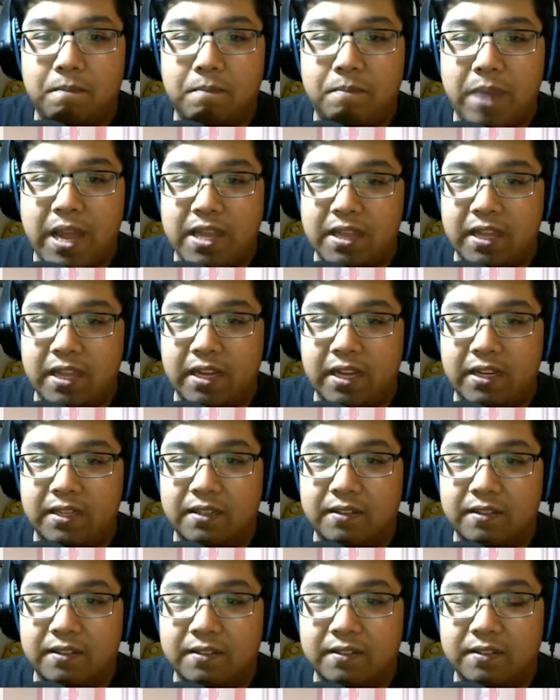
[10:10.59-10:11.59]
bathing.
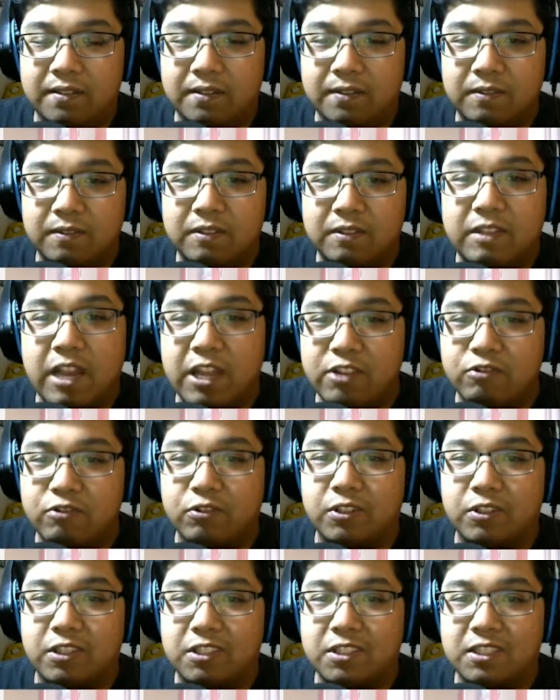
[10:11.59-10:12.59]

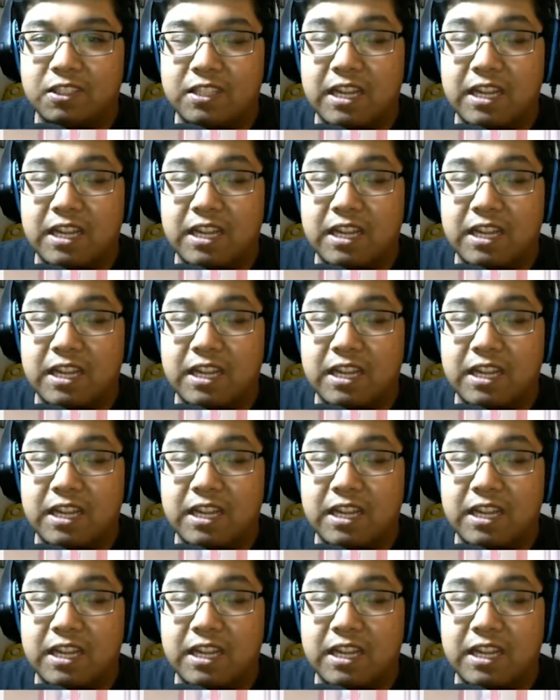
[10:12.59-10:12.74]
Tendrils.